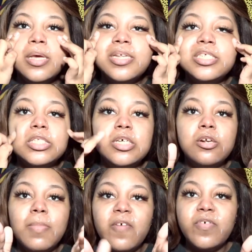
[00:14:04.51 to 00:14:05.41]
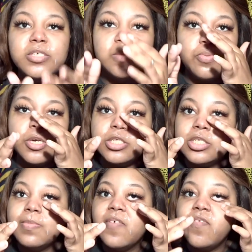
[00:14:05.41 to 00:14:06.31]
this is literally my first impression this
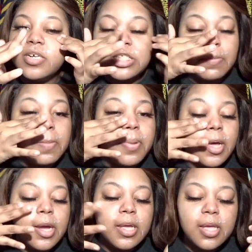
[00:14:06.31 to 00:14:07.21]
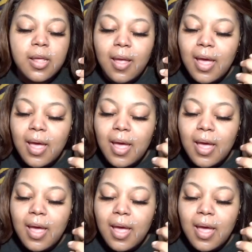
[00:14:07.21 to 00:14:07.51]
is my first time applying it